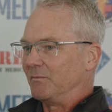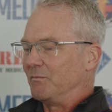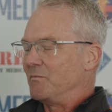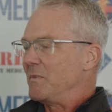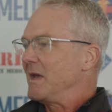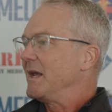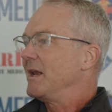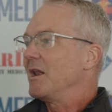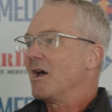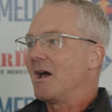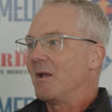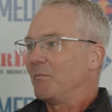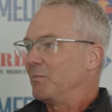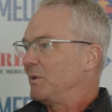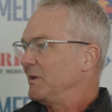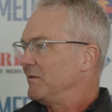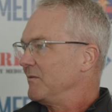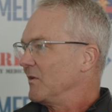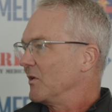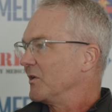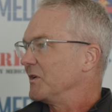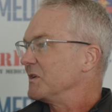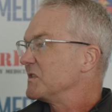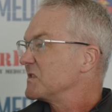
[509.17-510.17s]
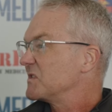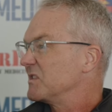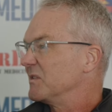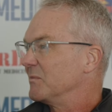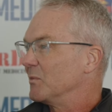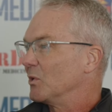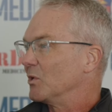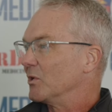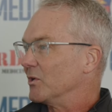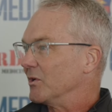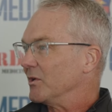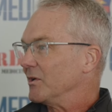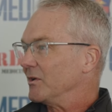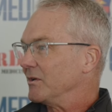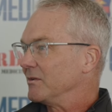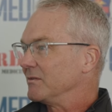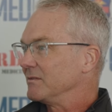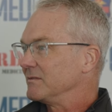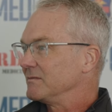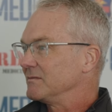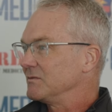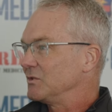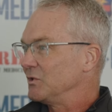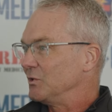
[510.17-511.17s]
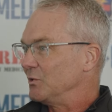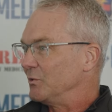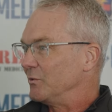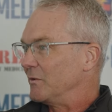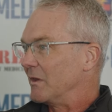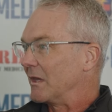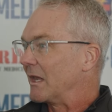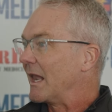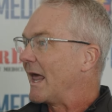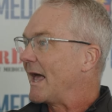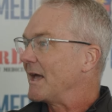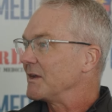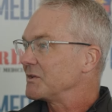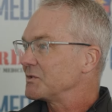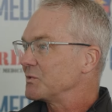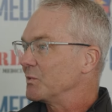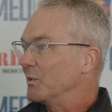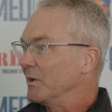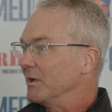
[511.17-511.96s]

may not be very similar to the last